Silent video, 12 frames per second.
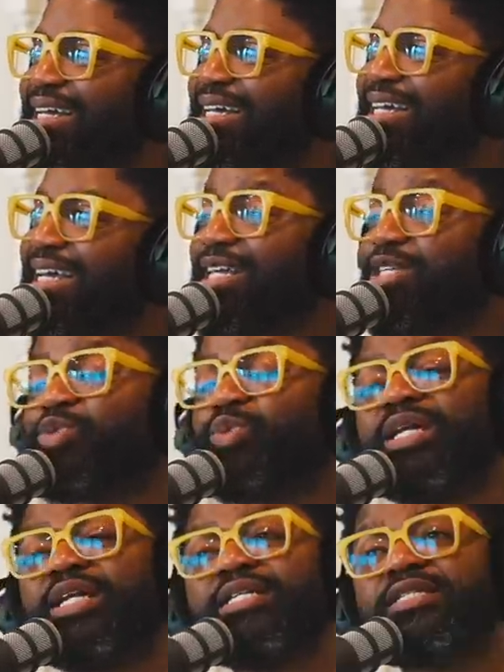It's
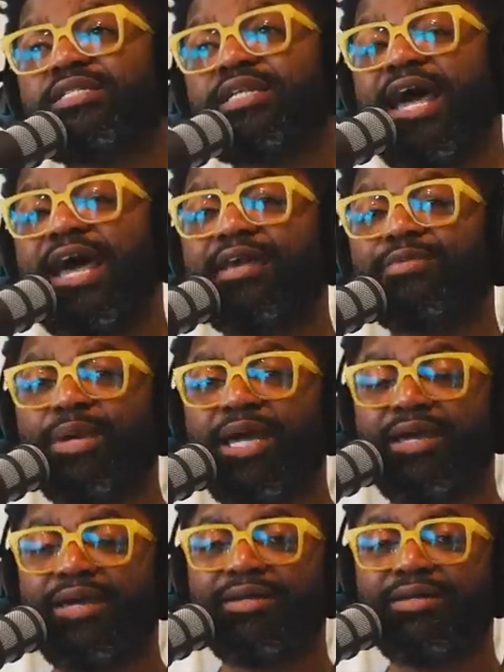really sad,
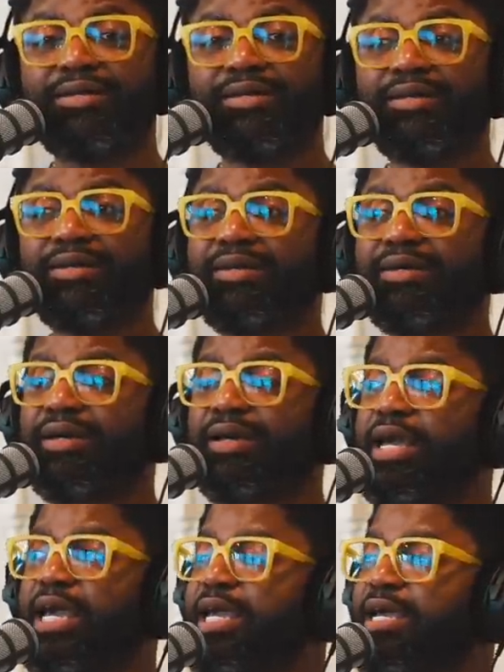man,
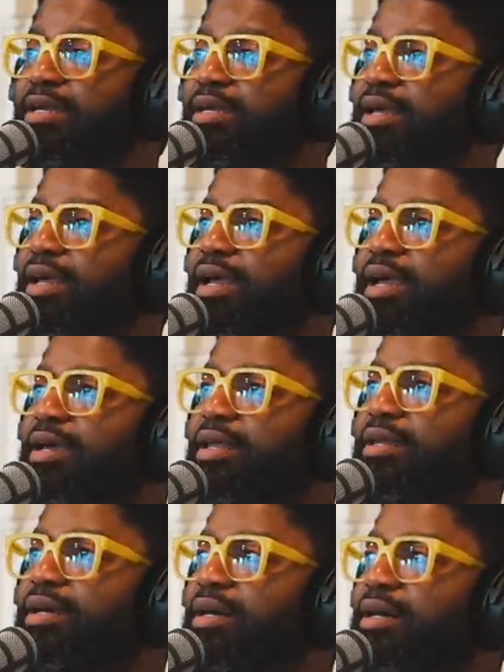and
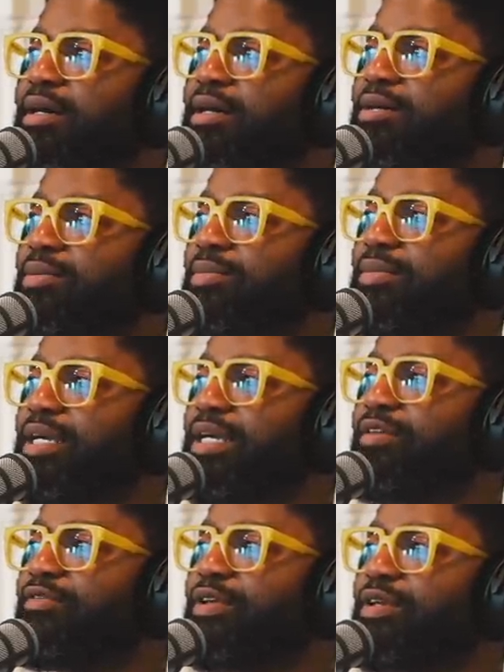and um
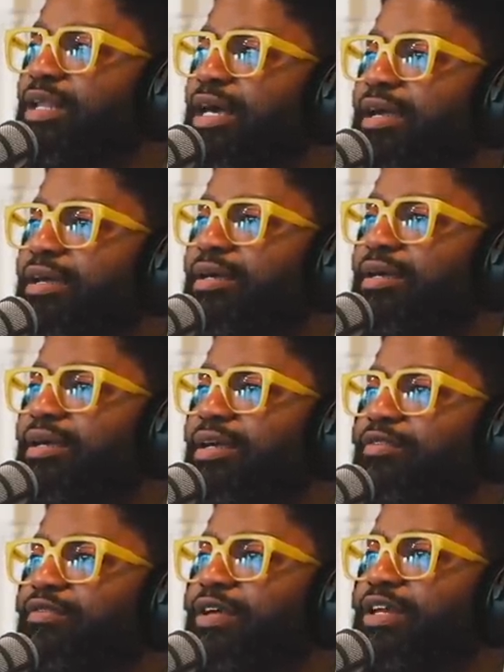even like.
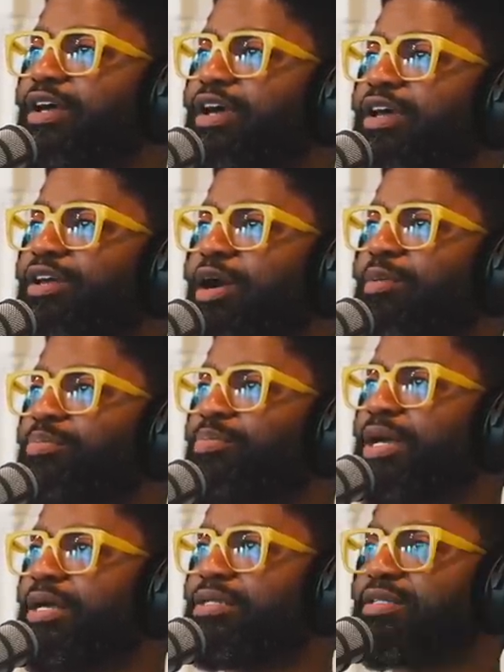Even in our
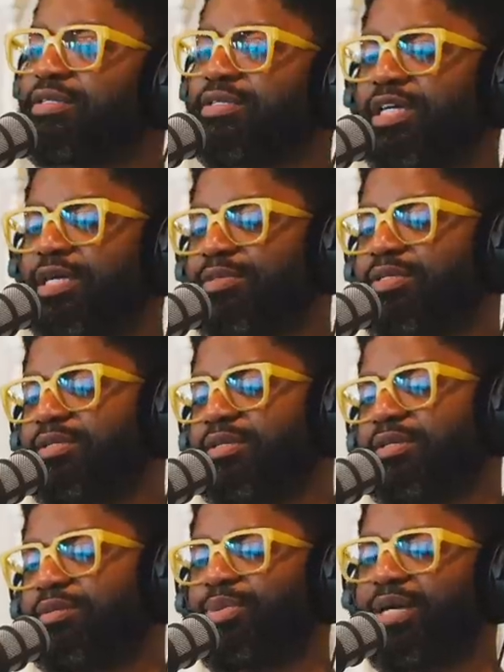best attempts,
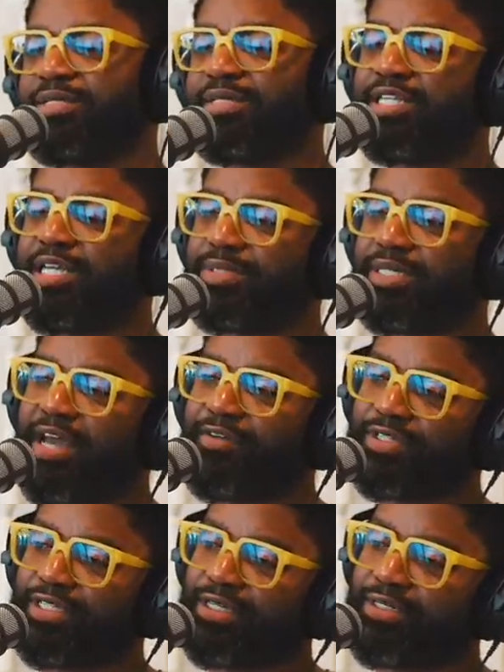the best attempts that I've
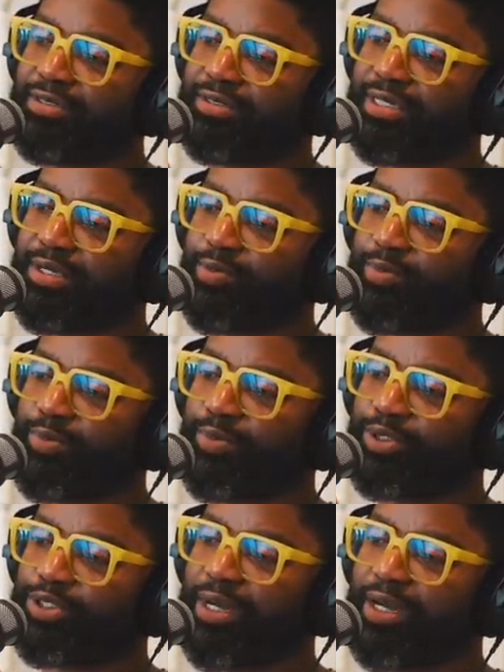seen single people
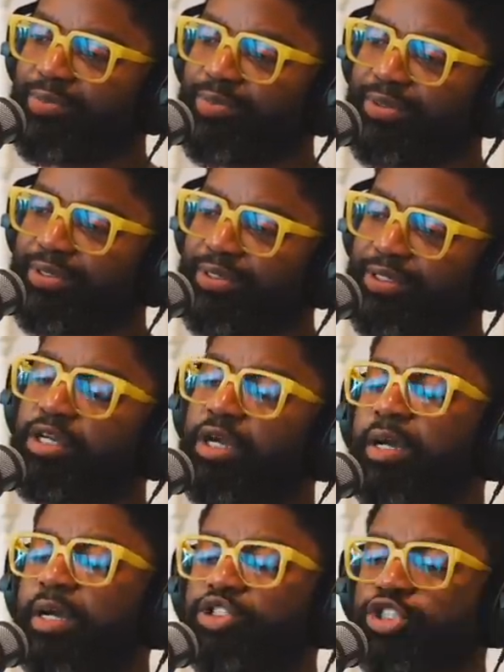try to be,
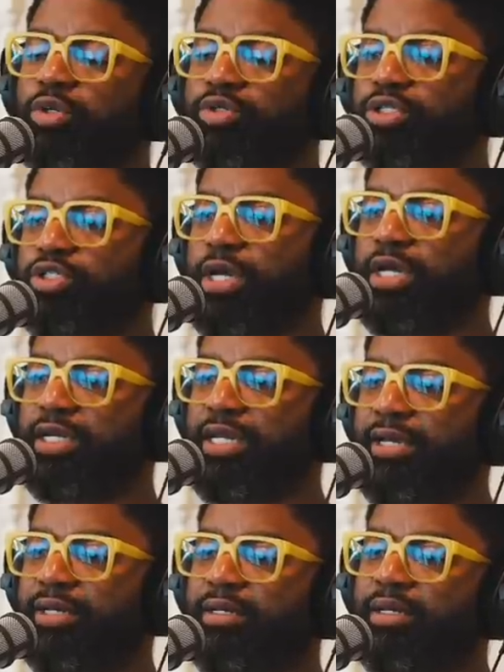uh, churches try to
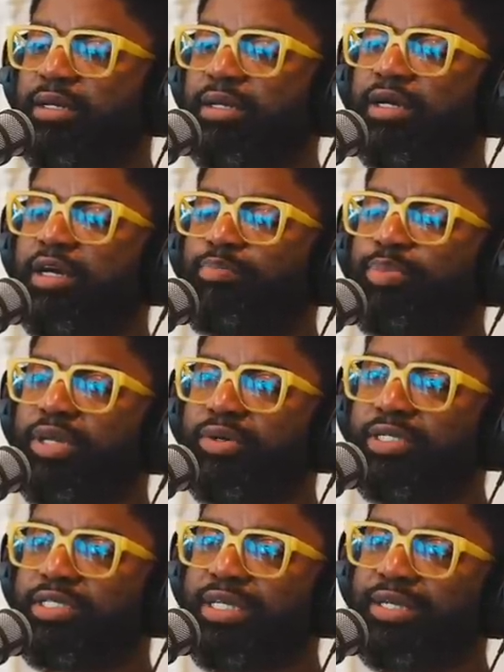like appeal to
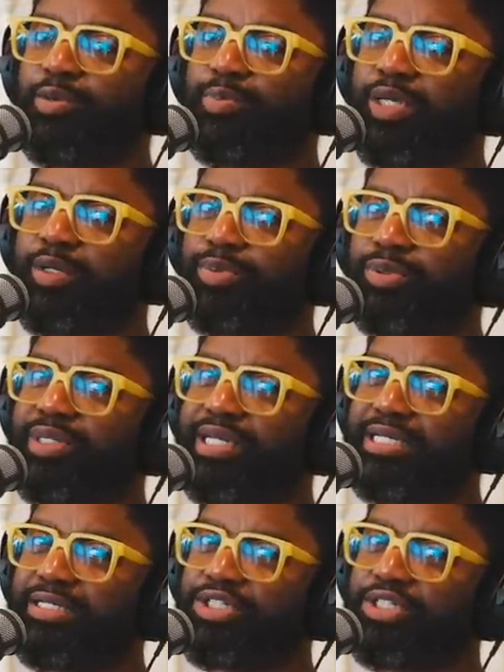single people,
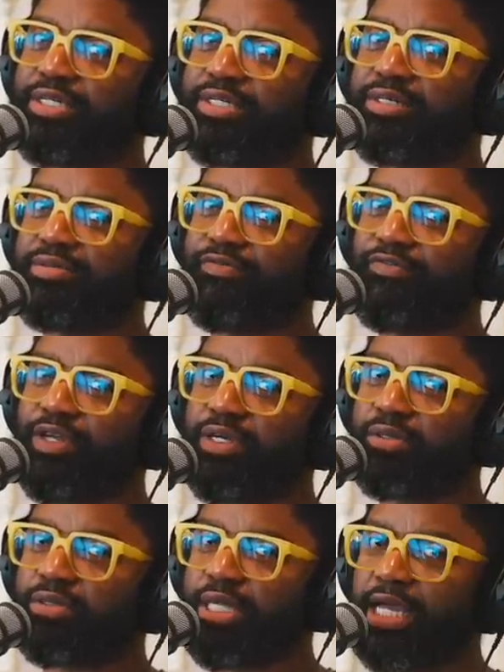it just
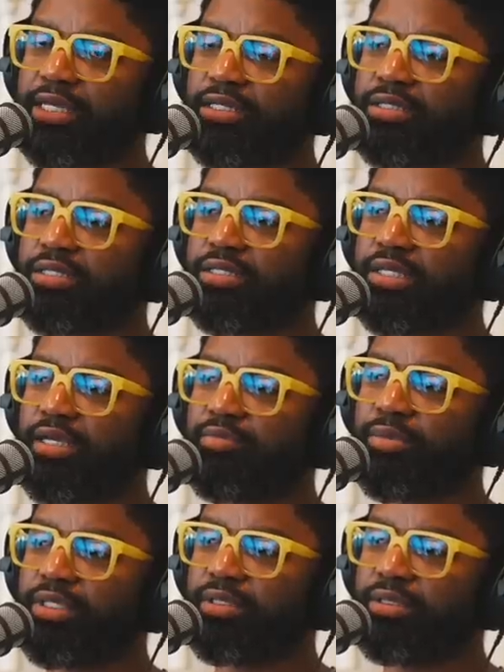feels like a stigma.
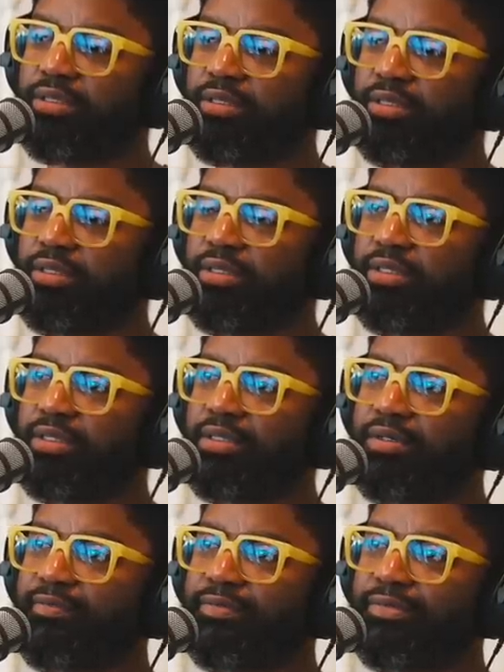Mm-hmm.
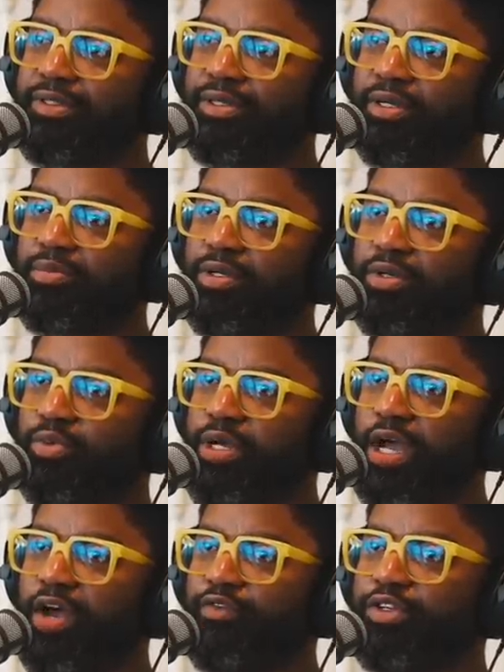You know what I mean? We
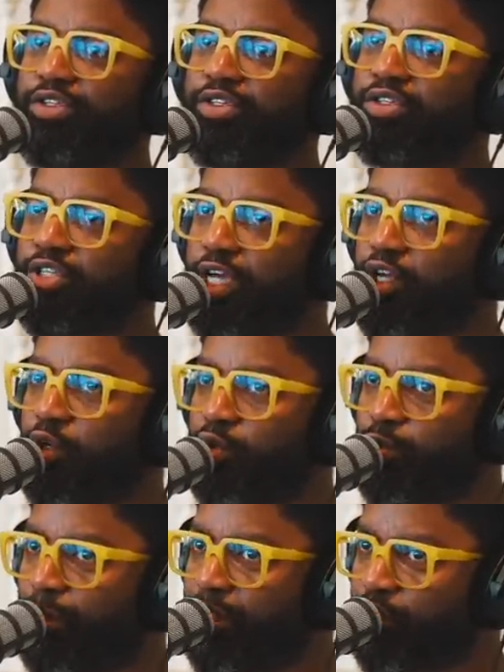have a singles
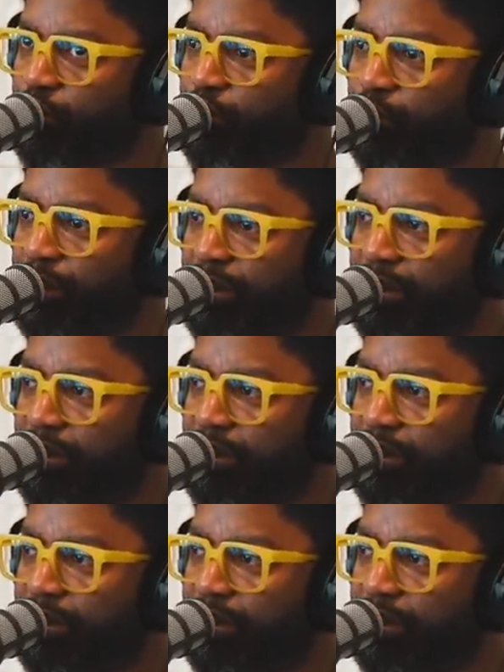ministry.